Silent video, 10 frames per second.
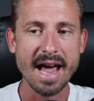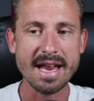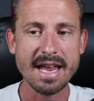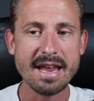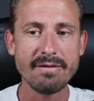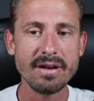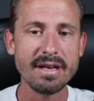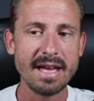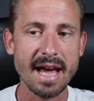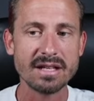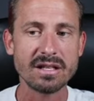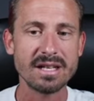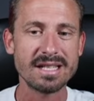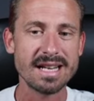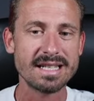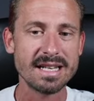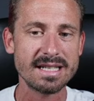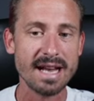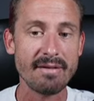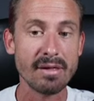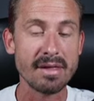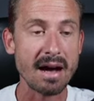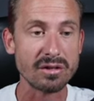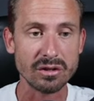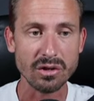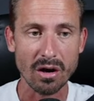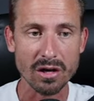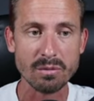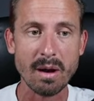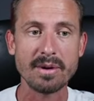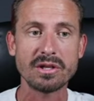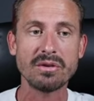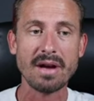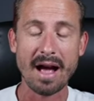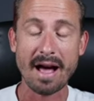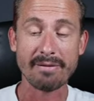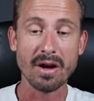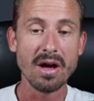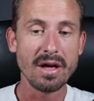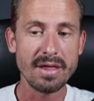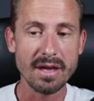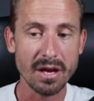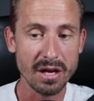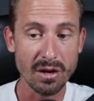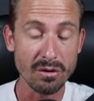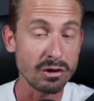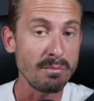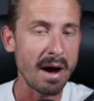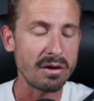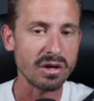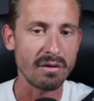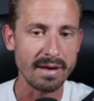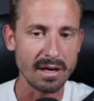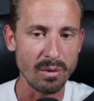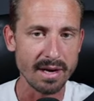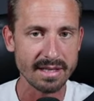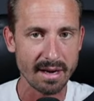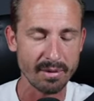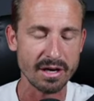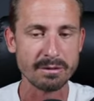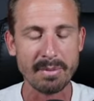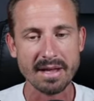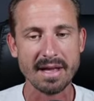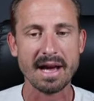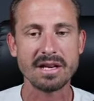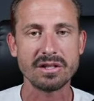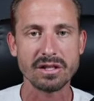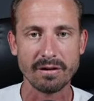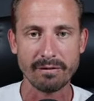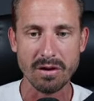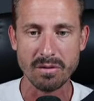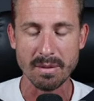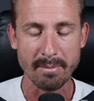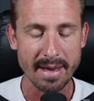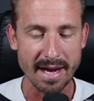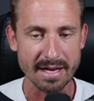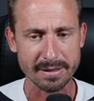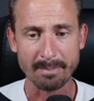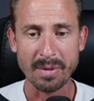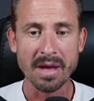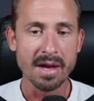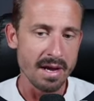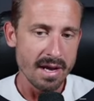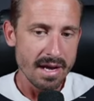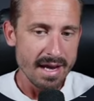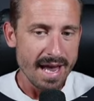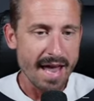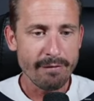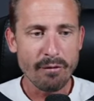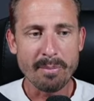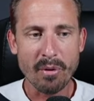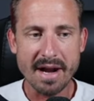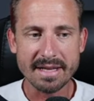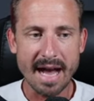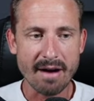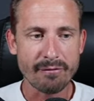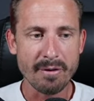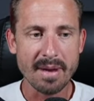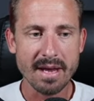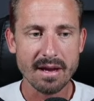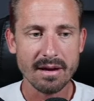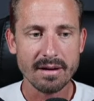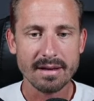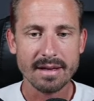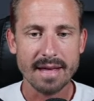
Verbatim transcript: and even get to $67,000 where we do have the huge amount of liquidity. I'm going to explain that in just a few minutes. If we break down from here,